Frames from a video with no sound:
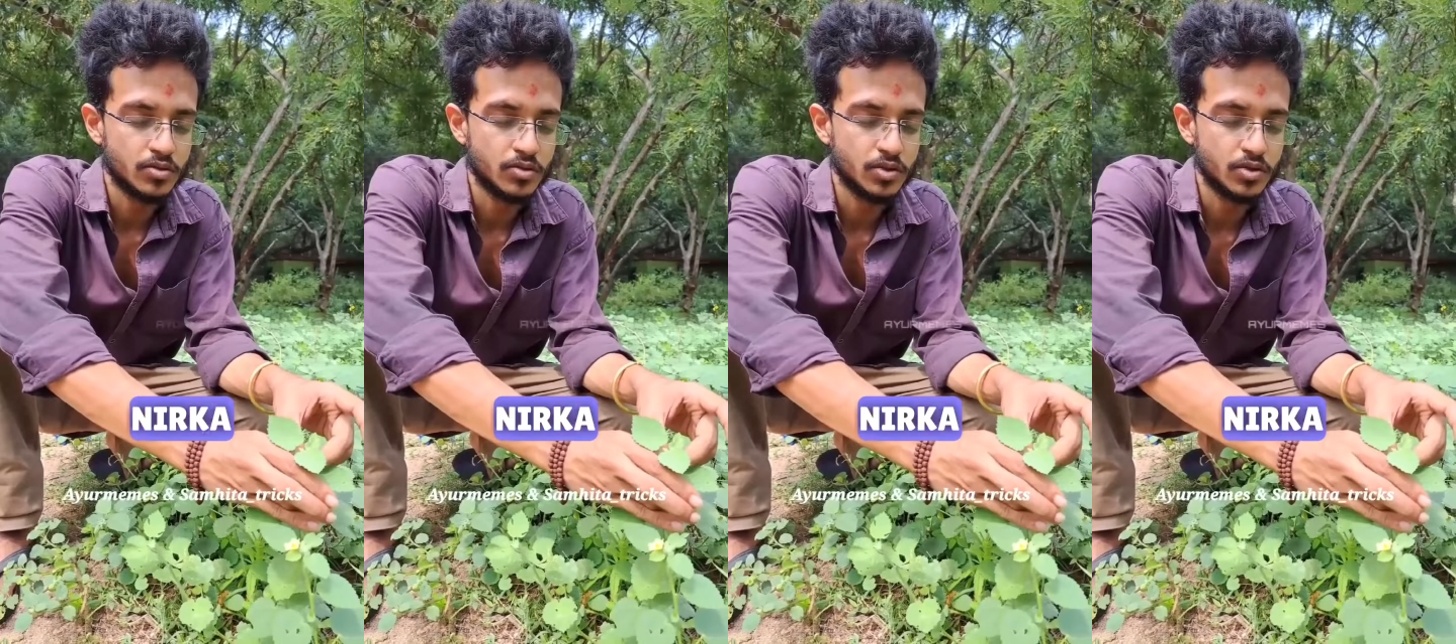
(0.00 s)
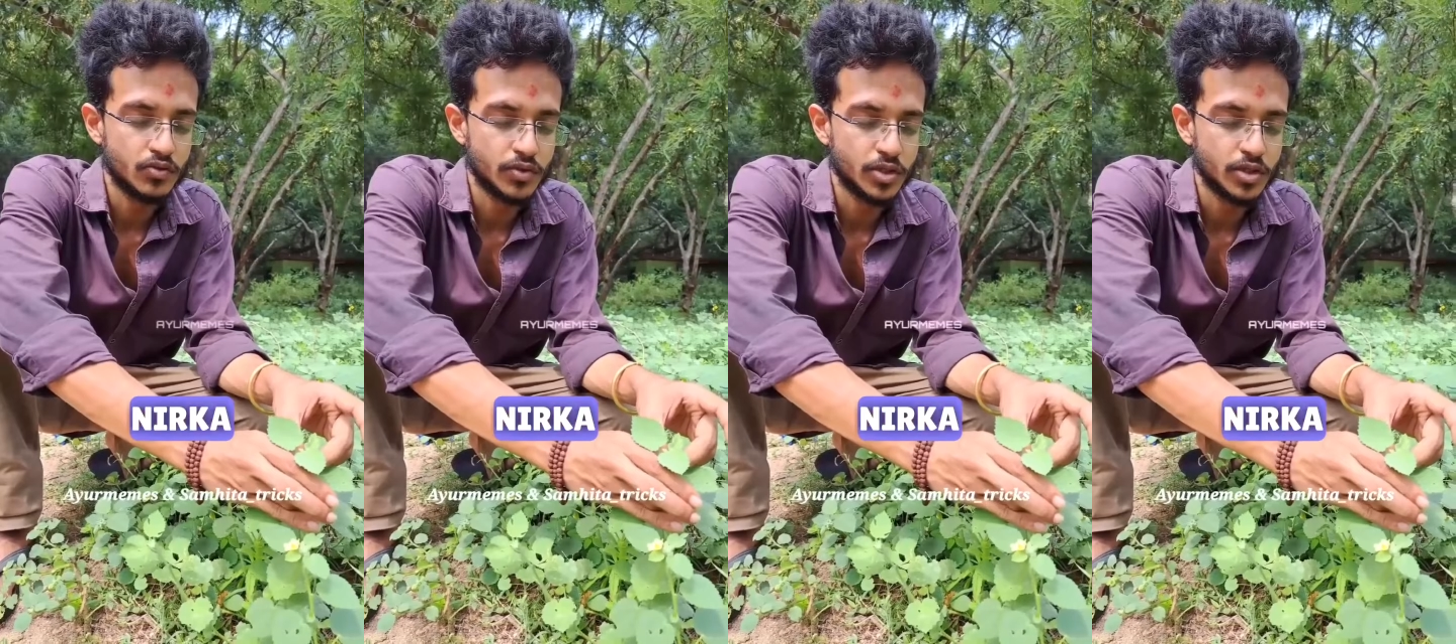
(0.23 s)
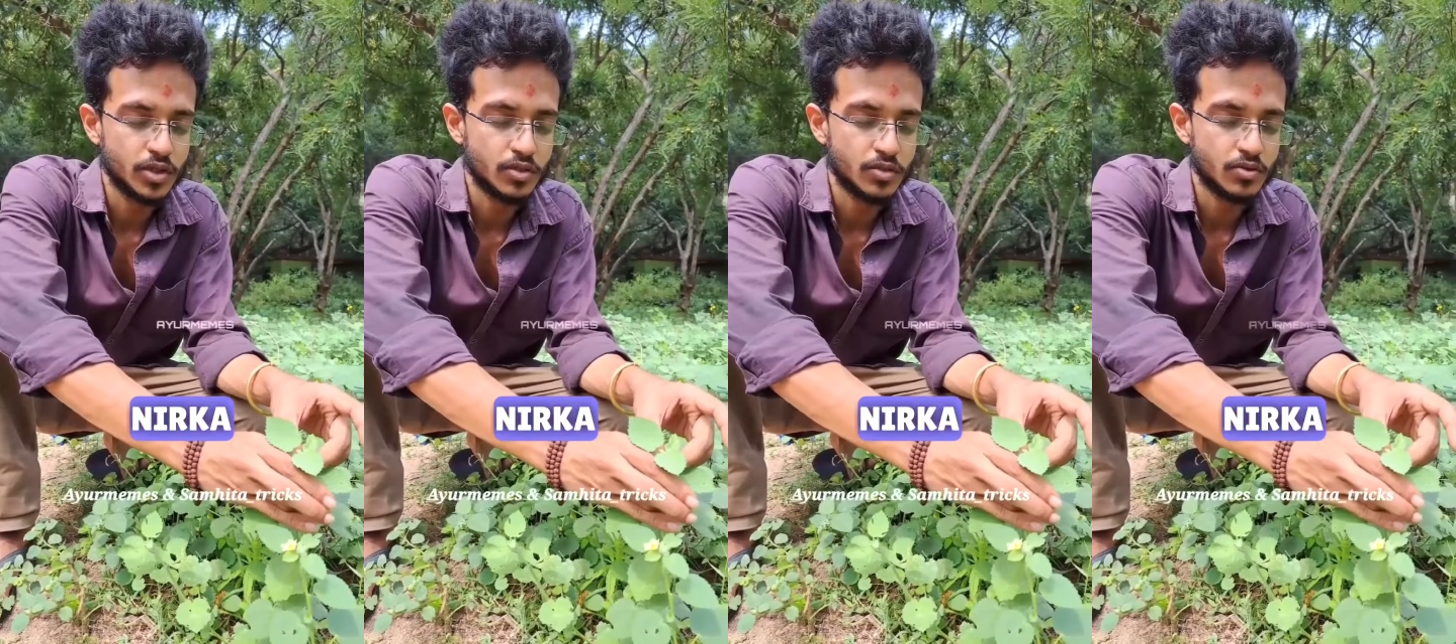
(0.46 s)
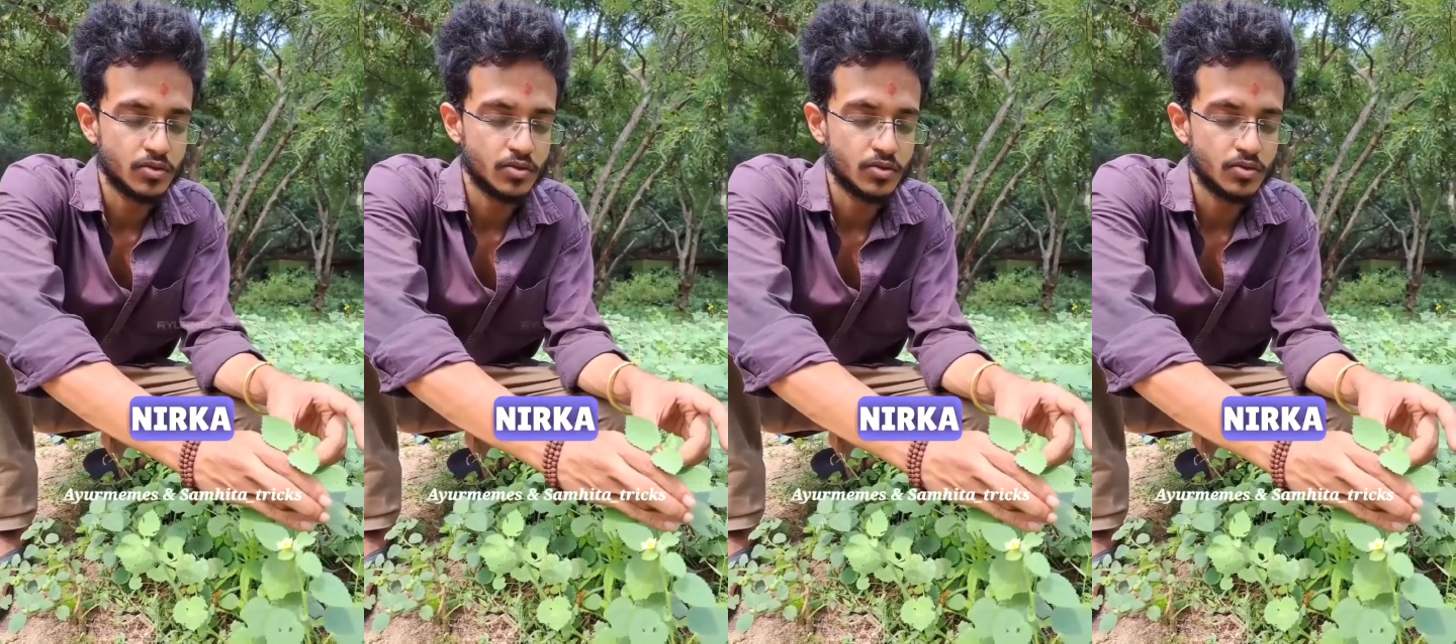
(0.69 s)
Unuir
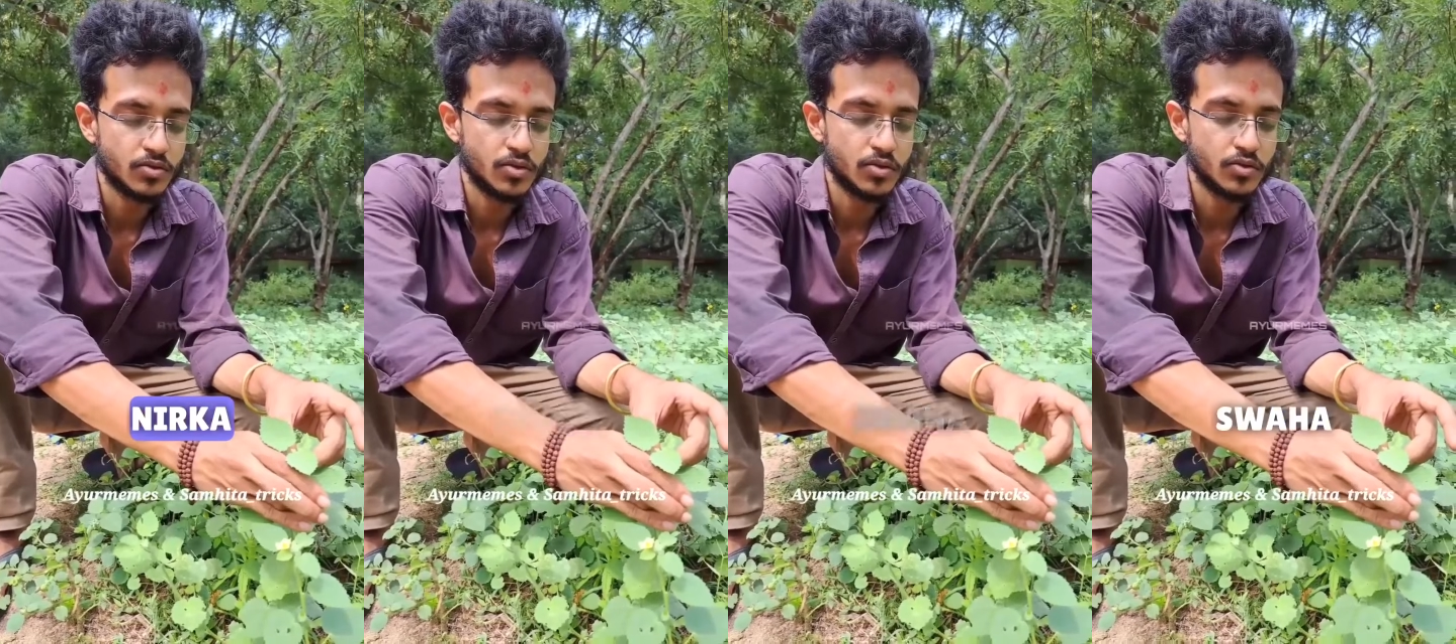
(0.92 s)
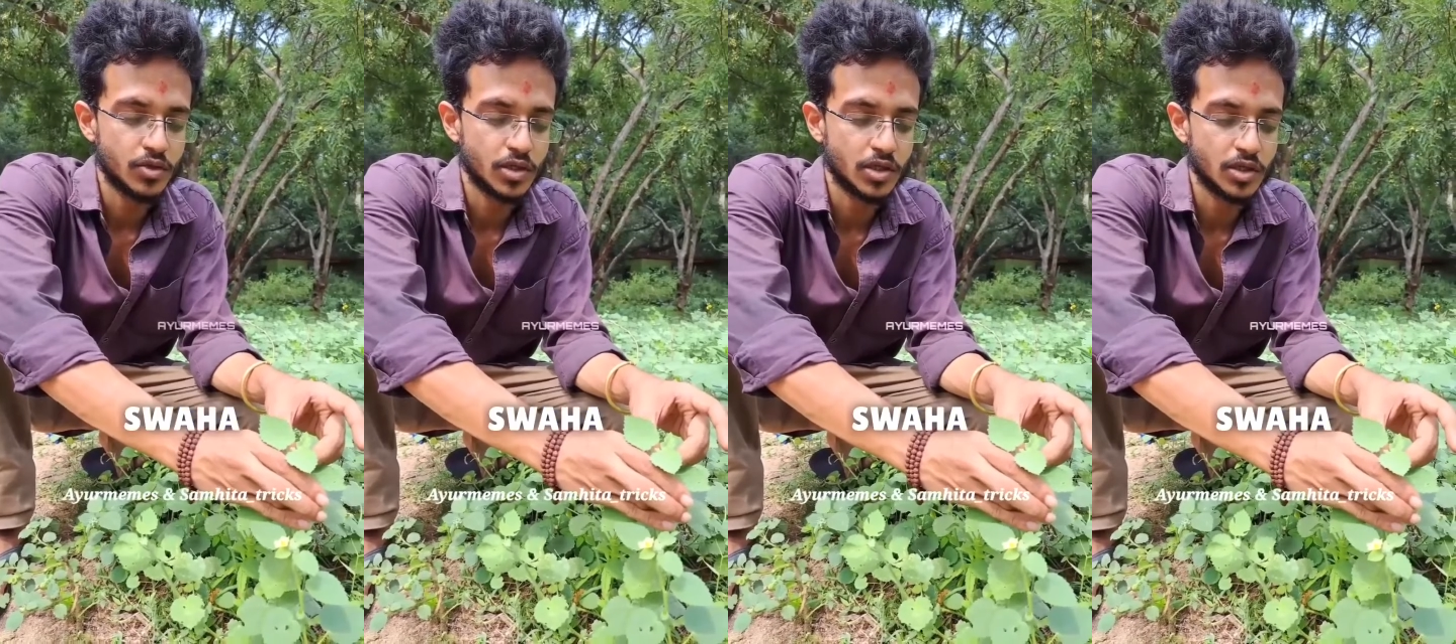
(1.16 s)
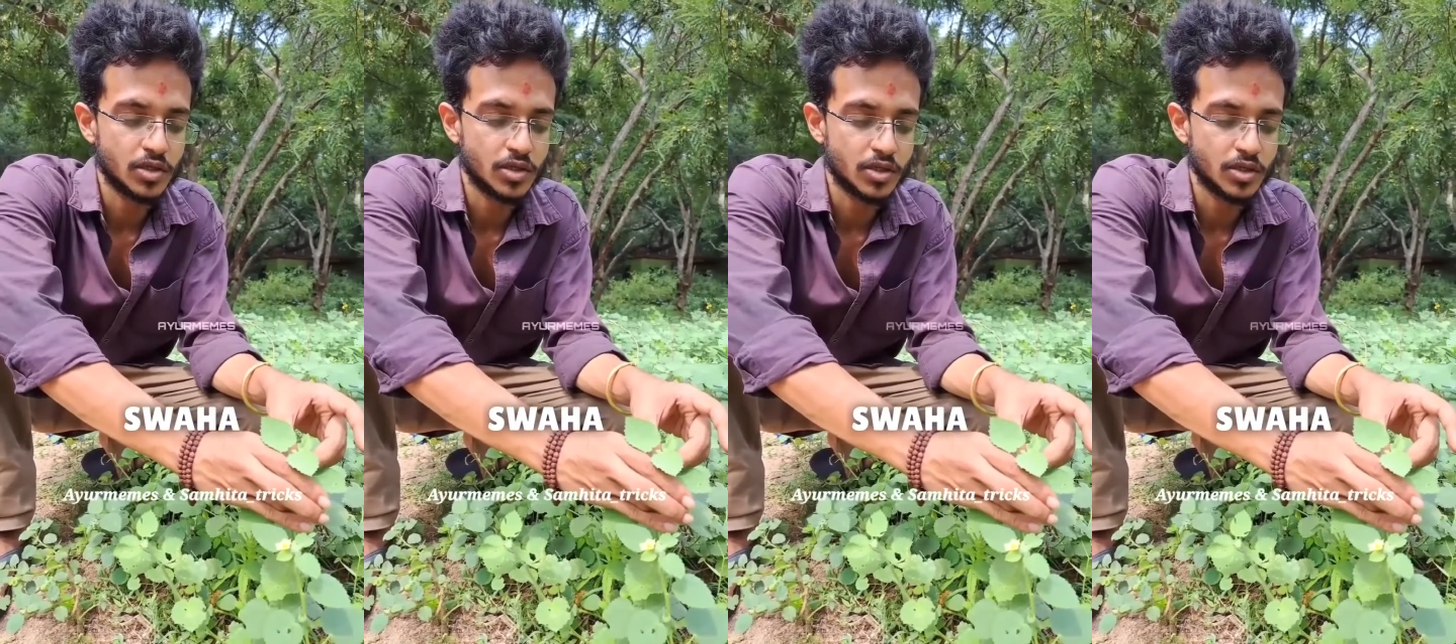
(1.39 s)
Unudalil